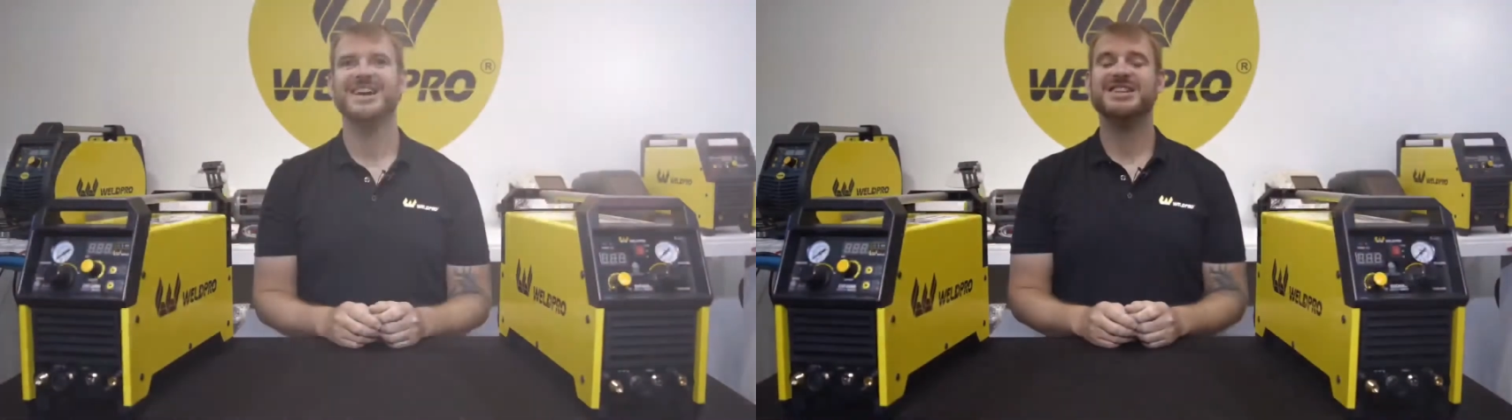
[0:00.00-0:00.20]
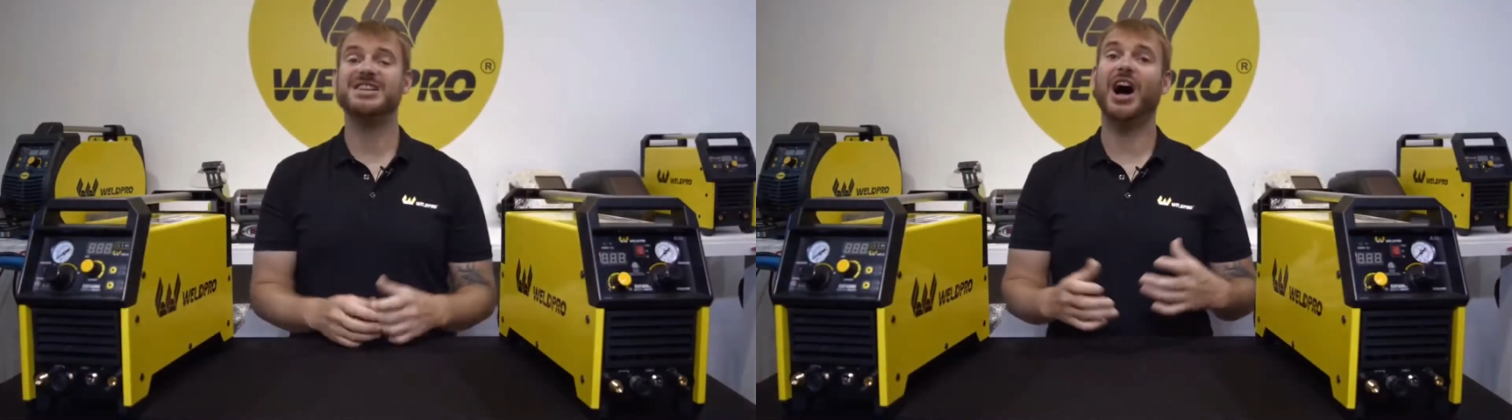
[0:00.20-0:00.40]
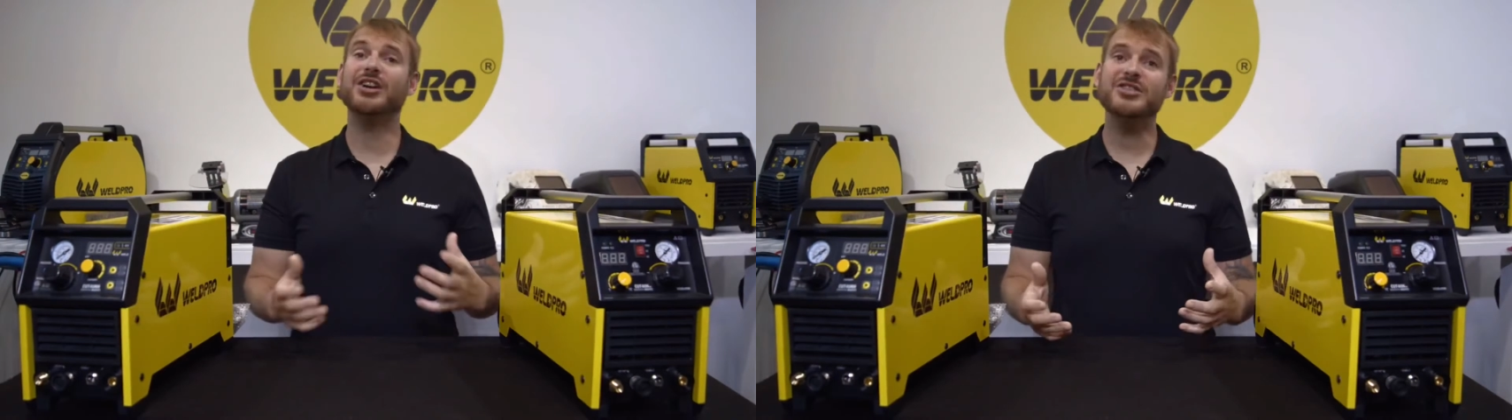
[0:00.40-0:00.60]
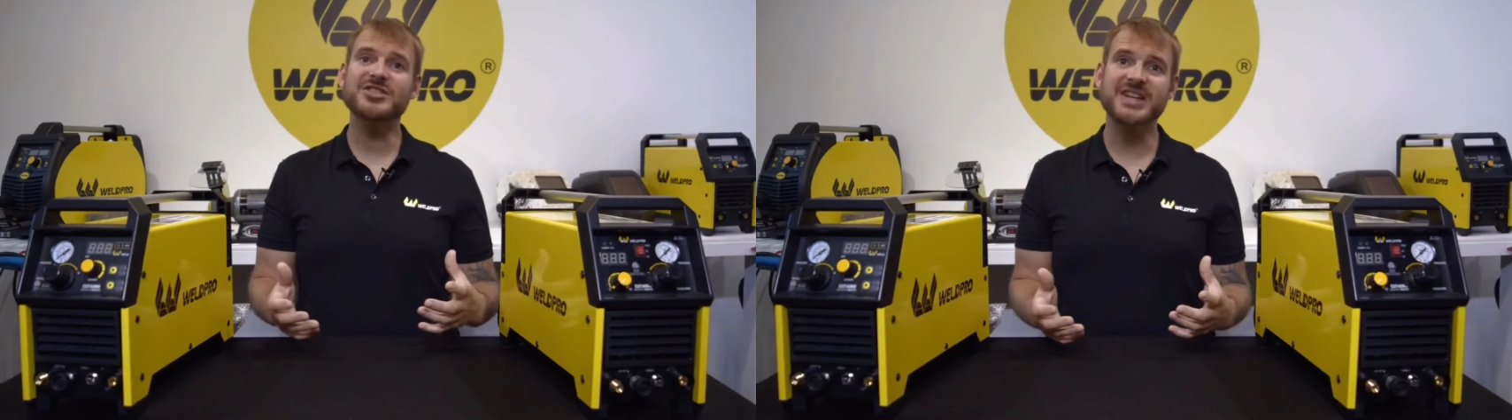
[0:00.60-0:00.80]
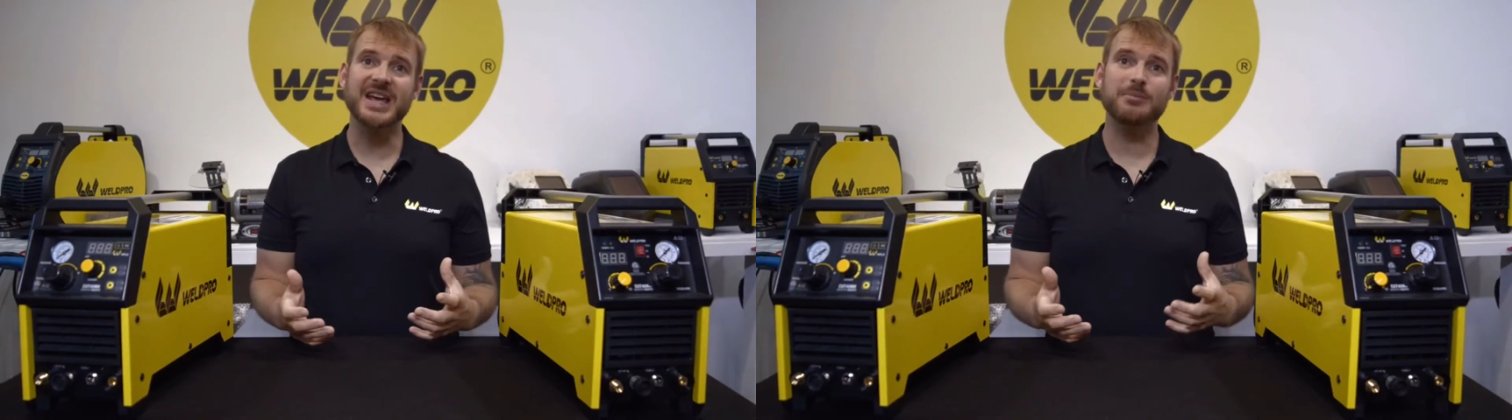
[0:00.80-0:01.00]
To
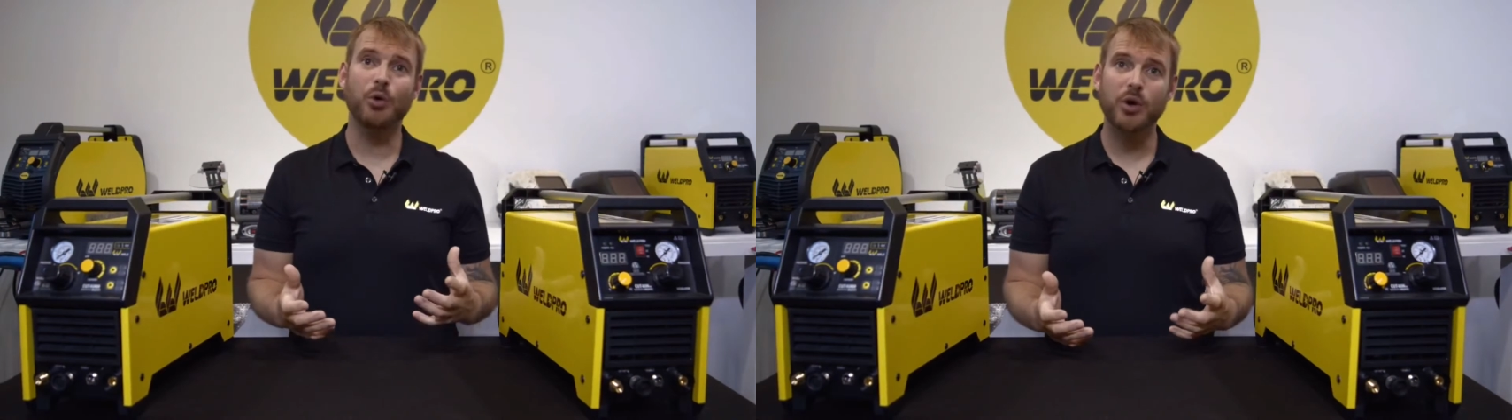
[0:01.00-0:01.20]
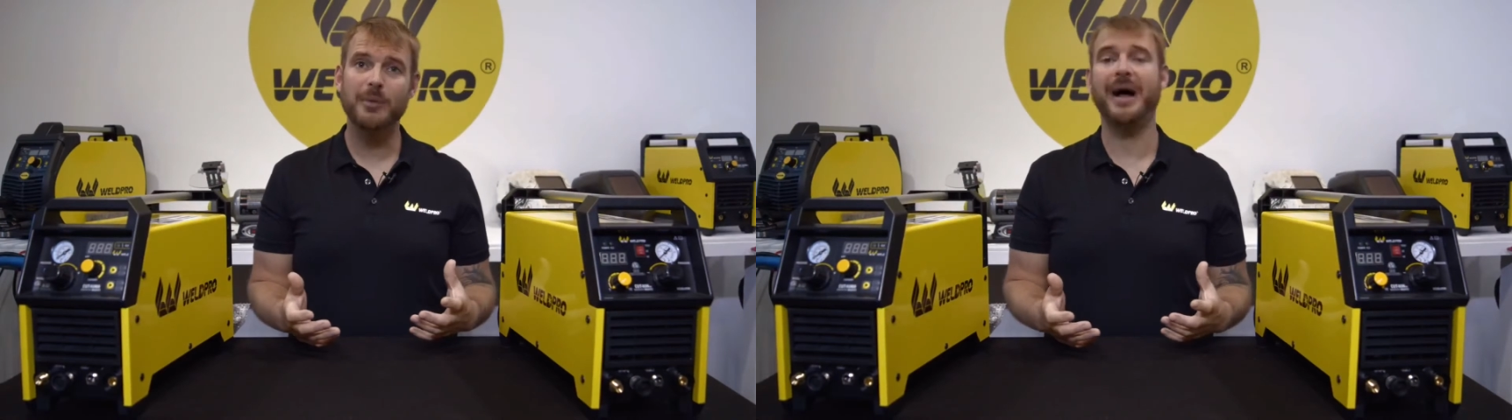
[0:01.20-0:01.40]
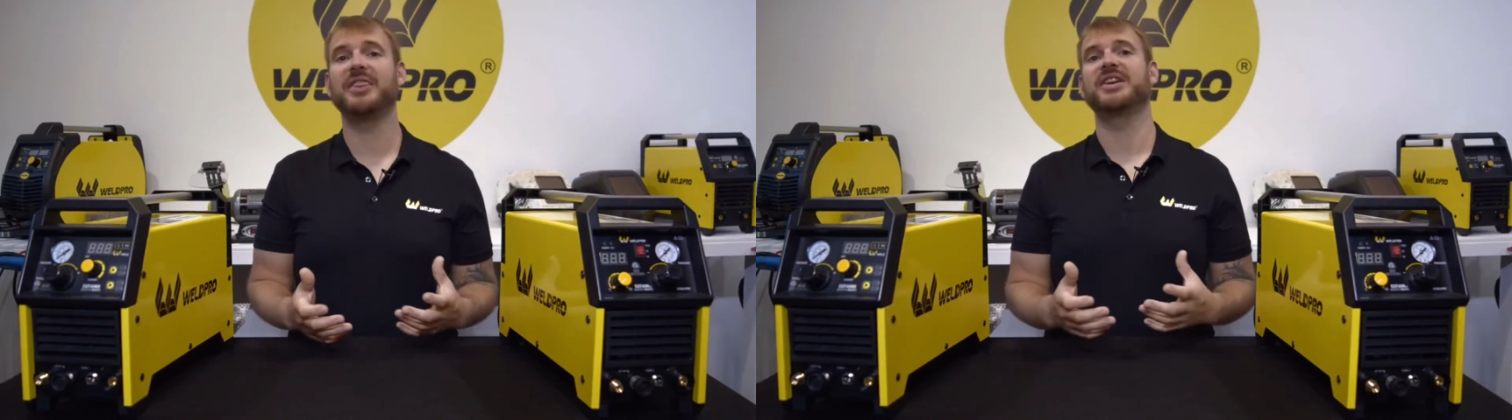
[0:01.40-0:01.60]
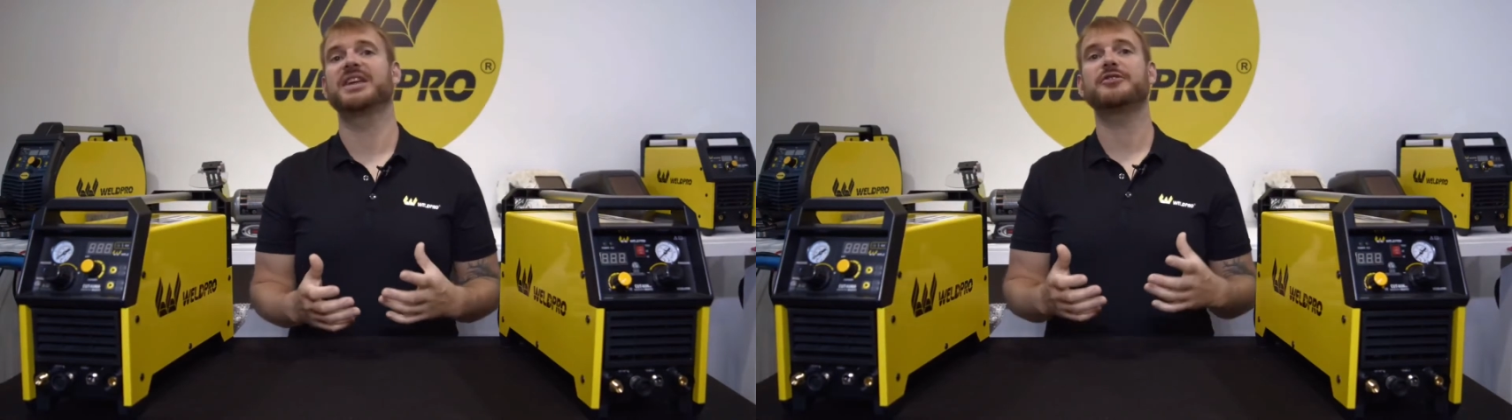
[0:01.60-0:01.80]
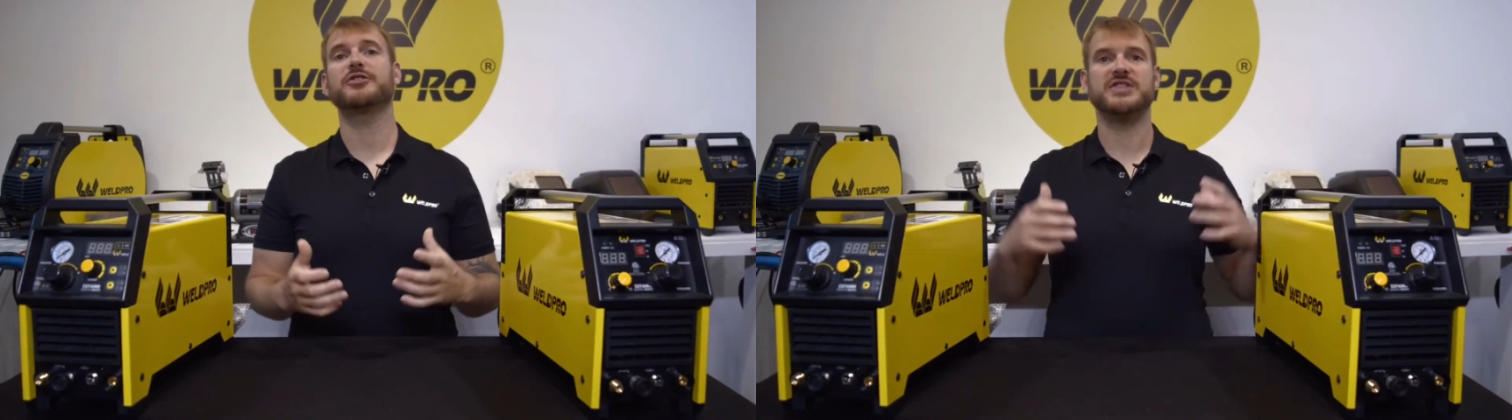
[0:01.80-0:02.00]
understand more about the
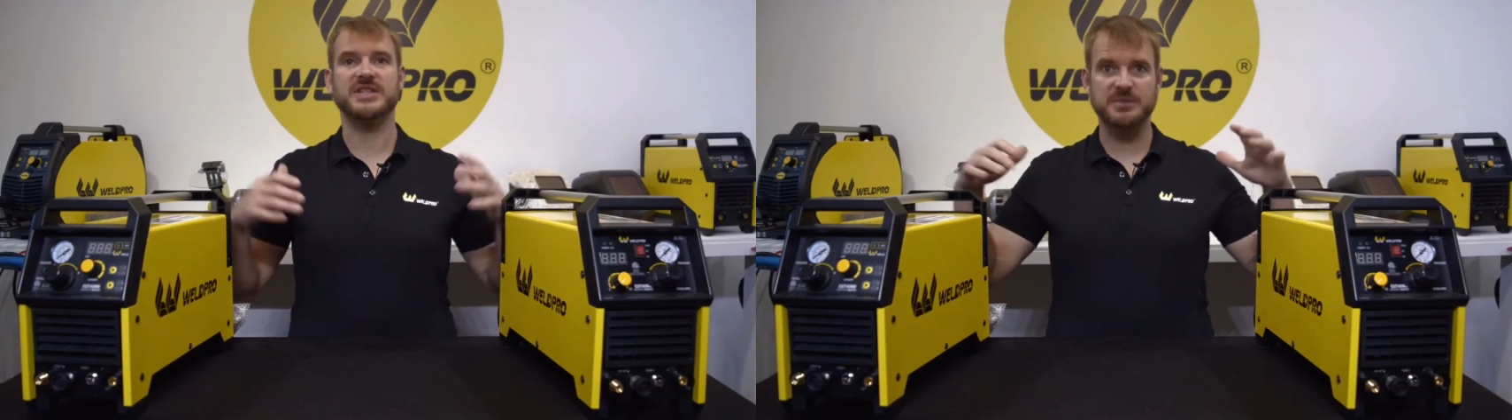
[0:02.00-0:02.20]
differences